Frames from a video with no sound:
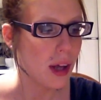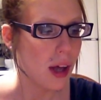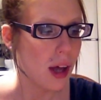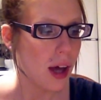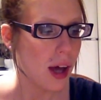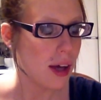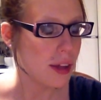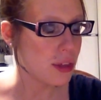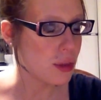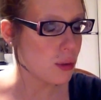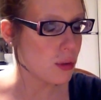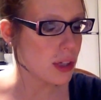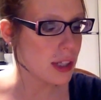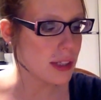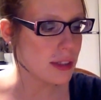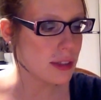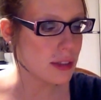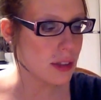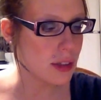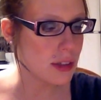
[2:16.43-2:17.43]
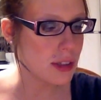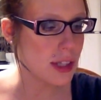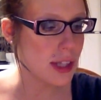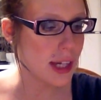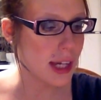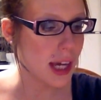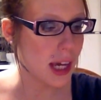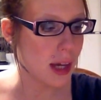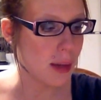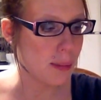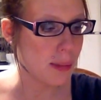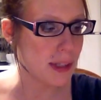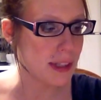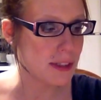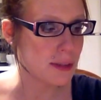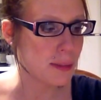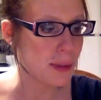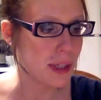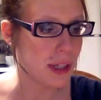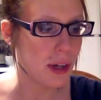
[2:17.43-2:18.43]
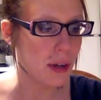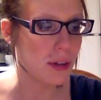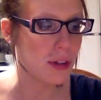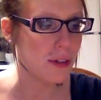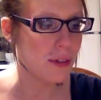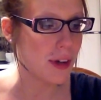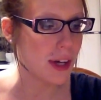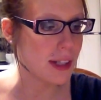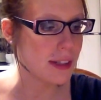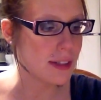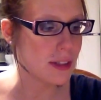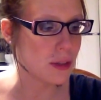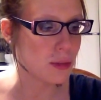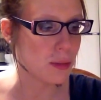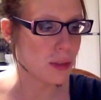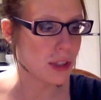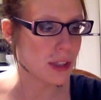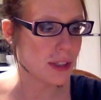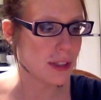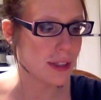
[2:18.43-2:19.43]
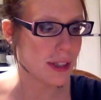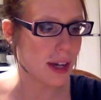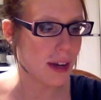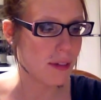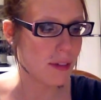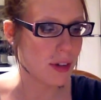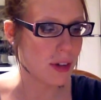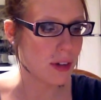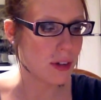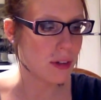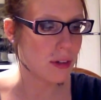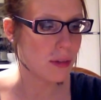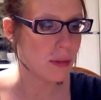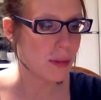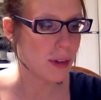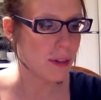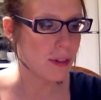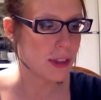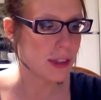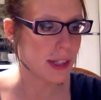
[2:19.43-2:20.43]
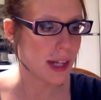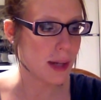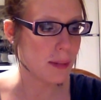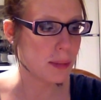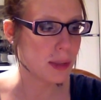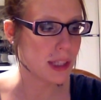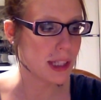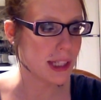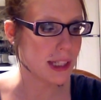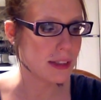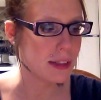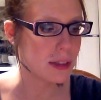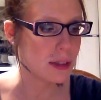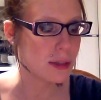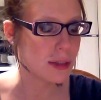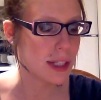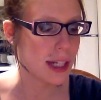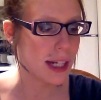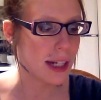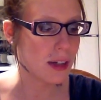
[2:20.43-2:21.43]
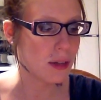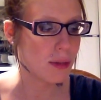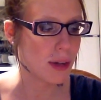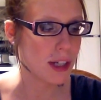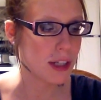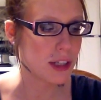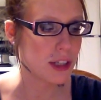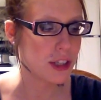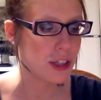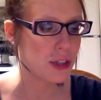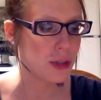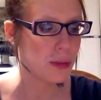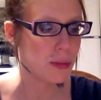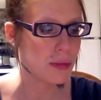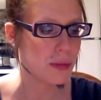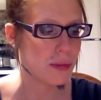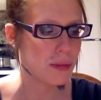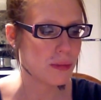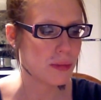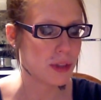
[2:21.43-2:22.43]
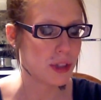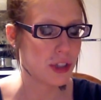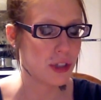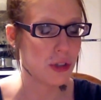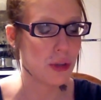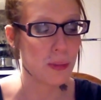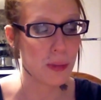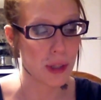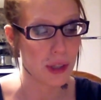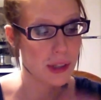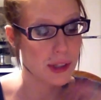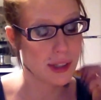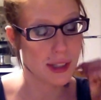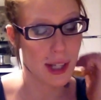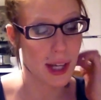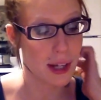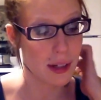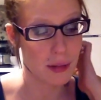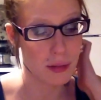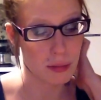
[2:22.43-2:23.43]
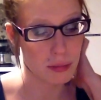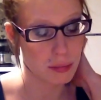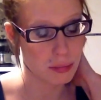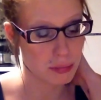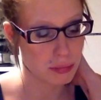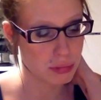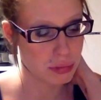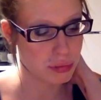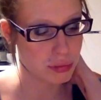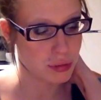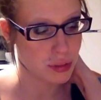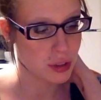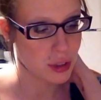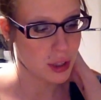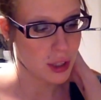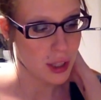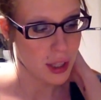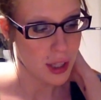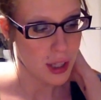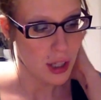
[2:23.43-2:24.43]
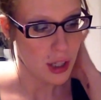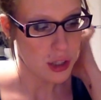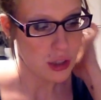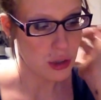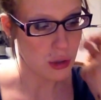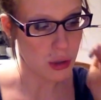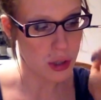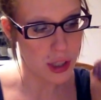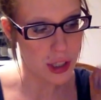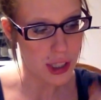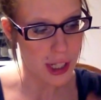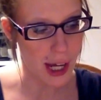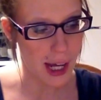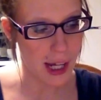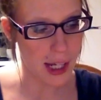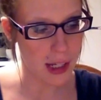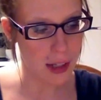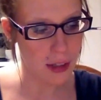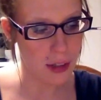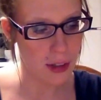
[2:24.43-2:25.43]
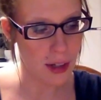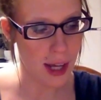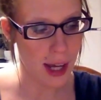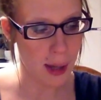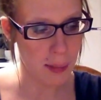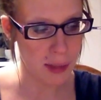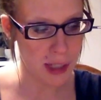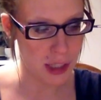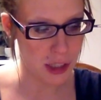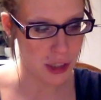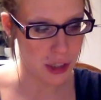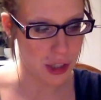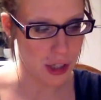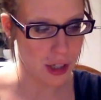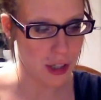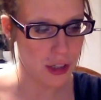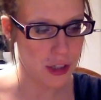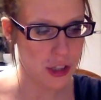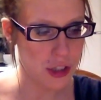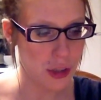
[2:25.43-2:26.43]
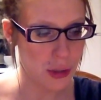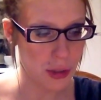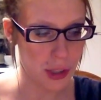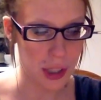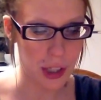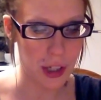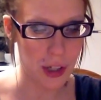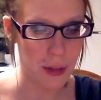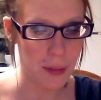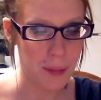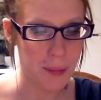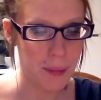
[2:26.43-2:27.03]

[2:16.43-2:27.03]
Authorities searched the campus, but no devices were discovered, Riverside Police Lieutenant Russ Schubert said. George Aguilar Hemminger, Jr.,